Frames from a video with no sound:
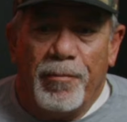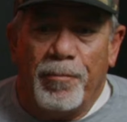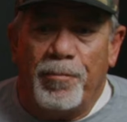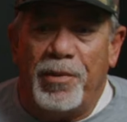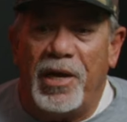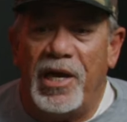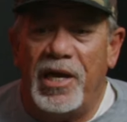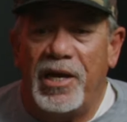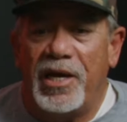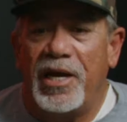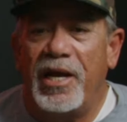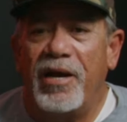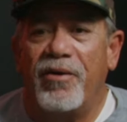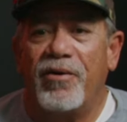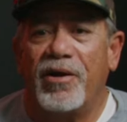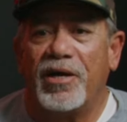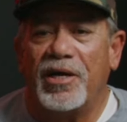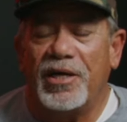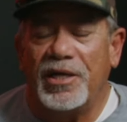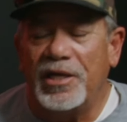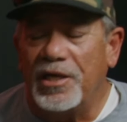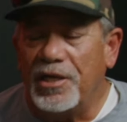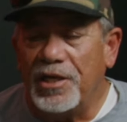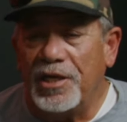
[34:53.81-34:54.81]
being here,
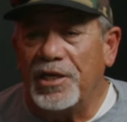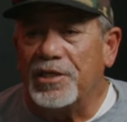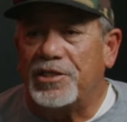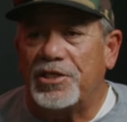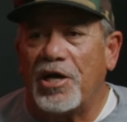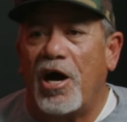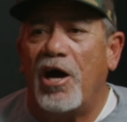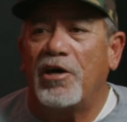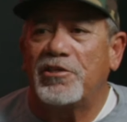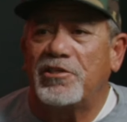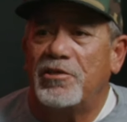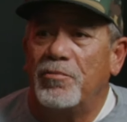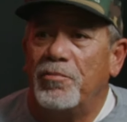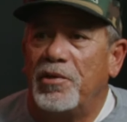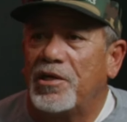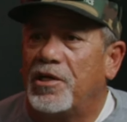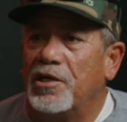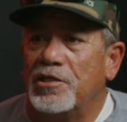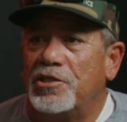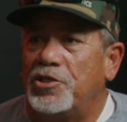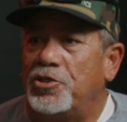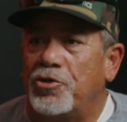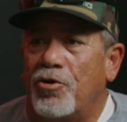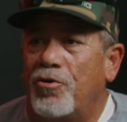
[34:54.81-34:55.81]
it's awesome
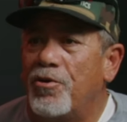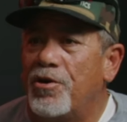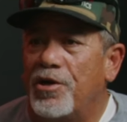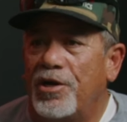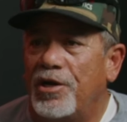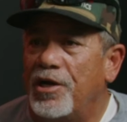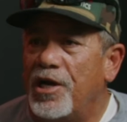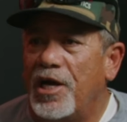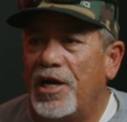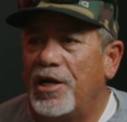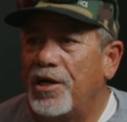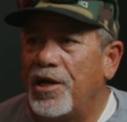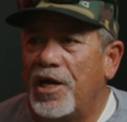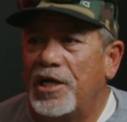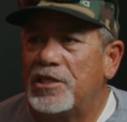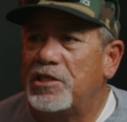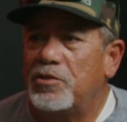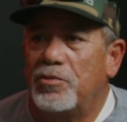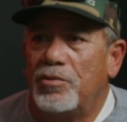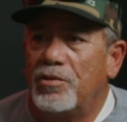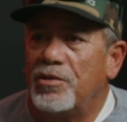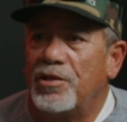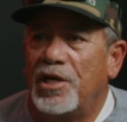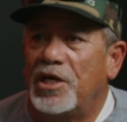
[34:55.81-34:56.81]
because Jordan,
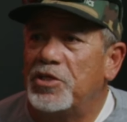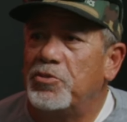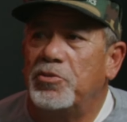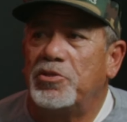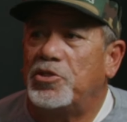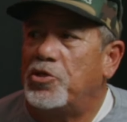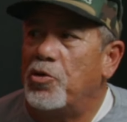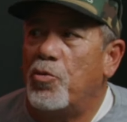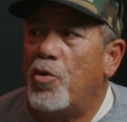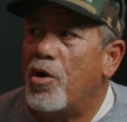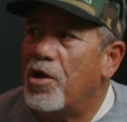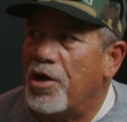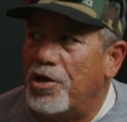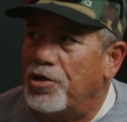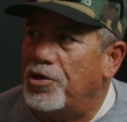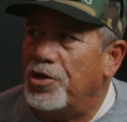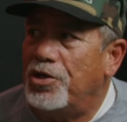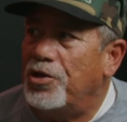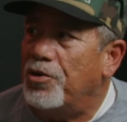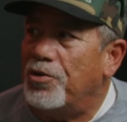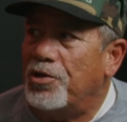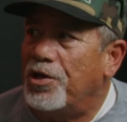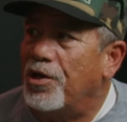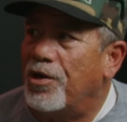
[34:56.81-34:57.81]
that's what you want to do.